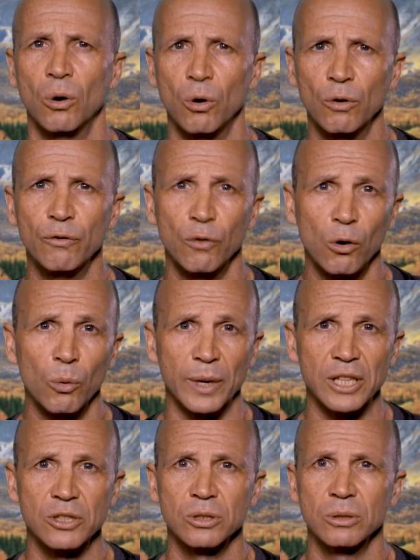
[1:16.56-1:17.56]
or for
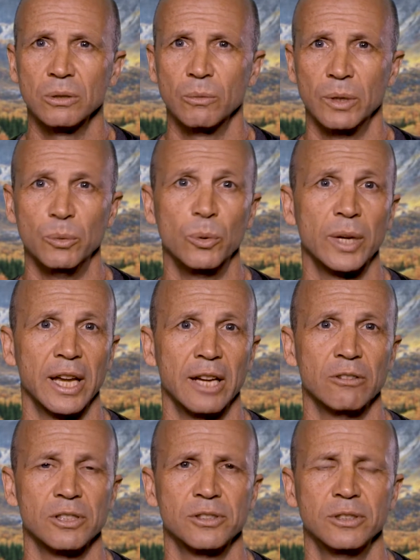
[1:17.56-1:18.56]
which we will
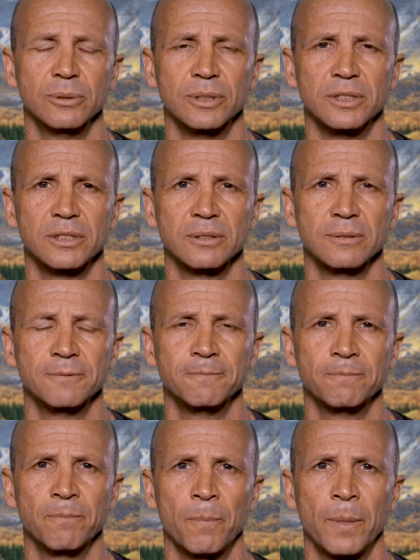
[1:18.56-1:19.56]
care as stewards.
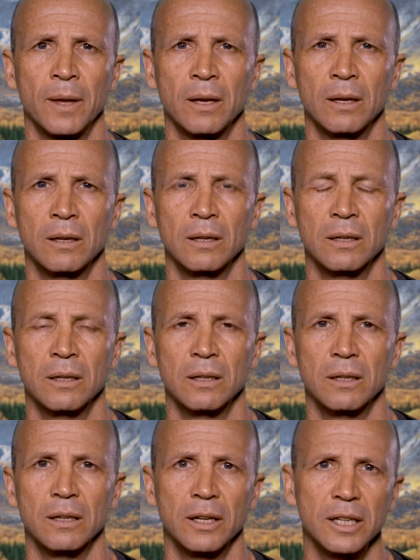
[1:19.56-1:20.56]

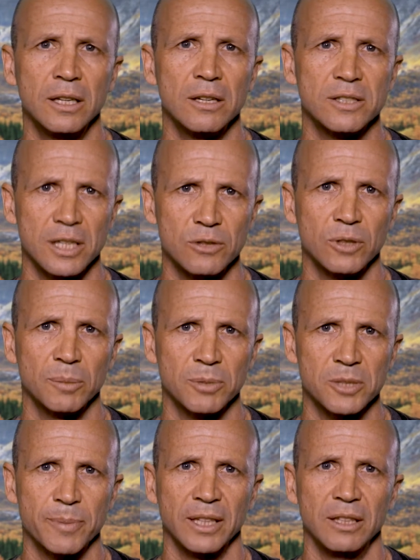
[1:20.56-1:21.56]
An ecocentric
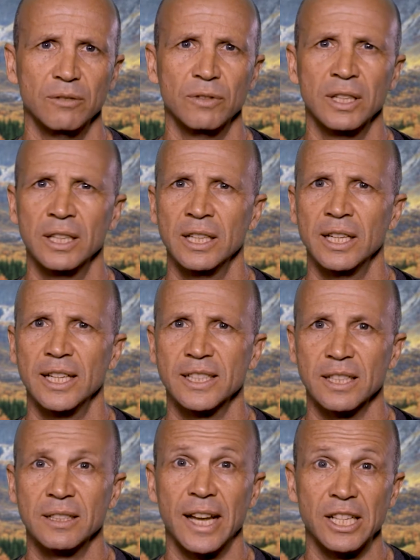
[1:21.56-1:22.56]
perspective is
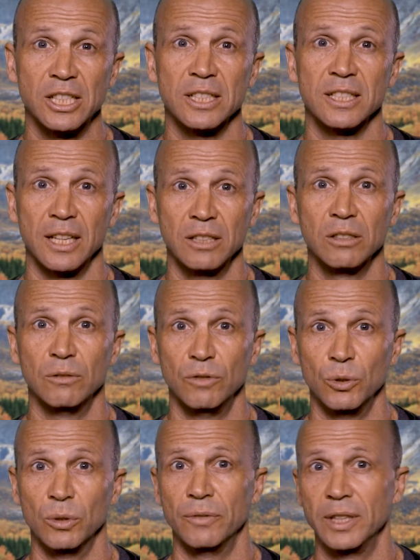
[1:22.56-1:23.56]
a nature-centred
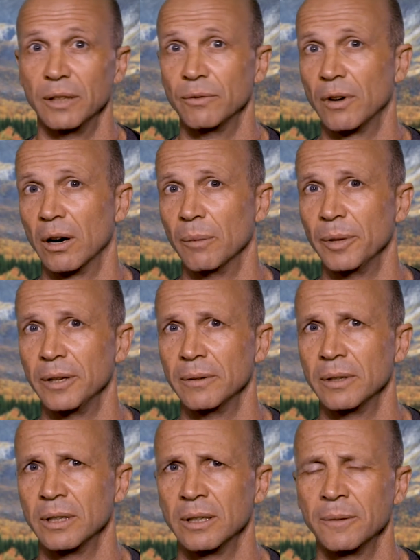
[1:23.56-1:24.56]
view of the environment.
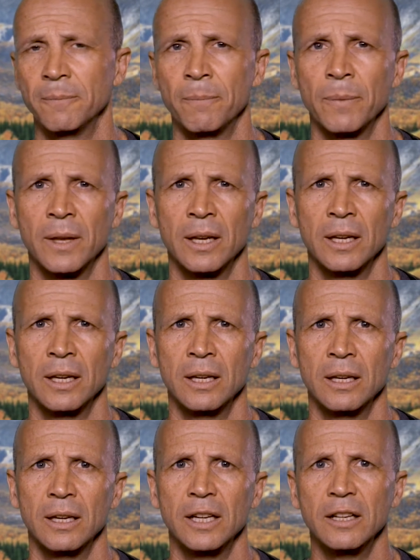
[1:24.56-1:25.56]

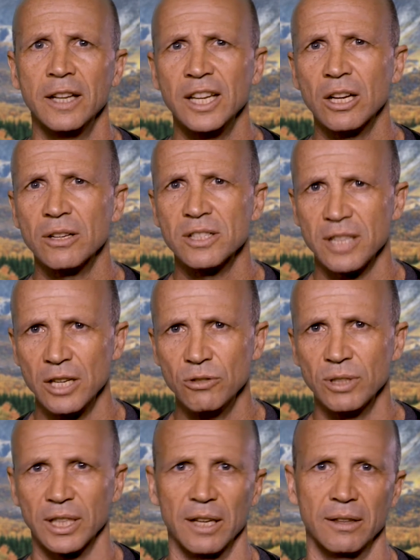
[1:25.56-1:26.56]
In an
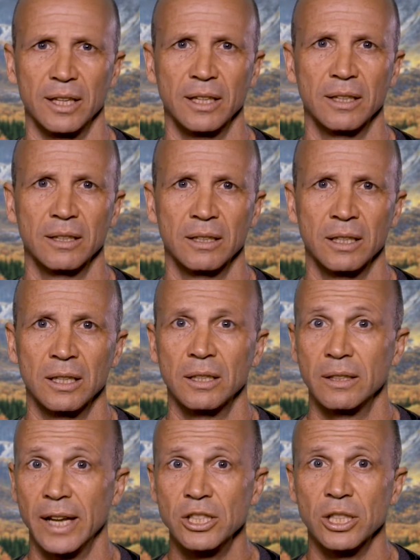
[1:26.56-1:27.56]
ecocentric ethic,
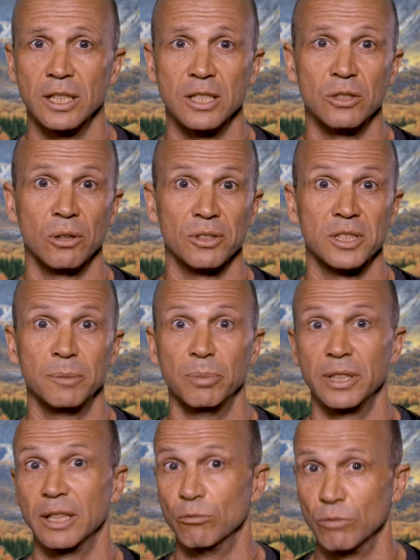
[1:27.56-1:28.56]
nature is not
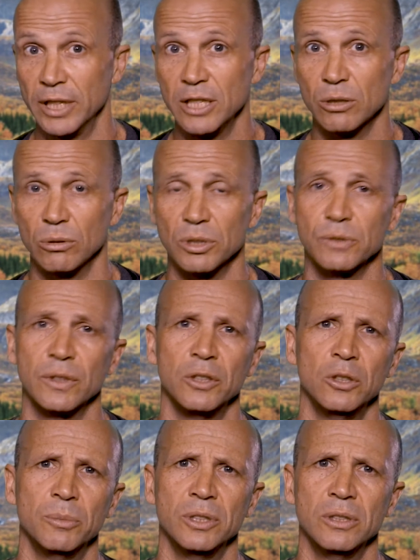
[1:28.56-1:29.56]
simply a resource for
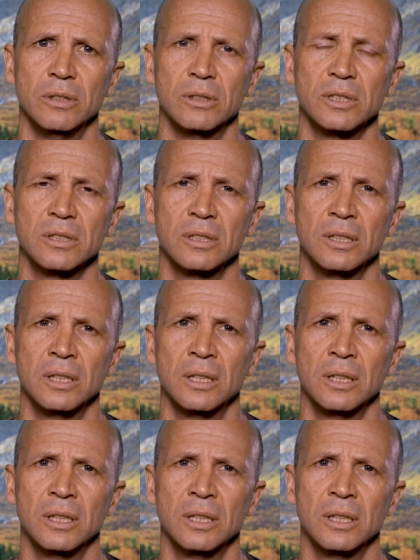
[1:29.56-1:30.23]
human use,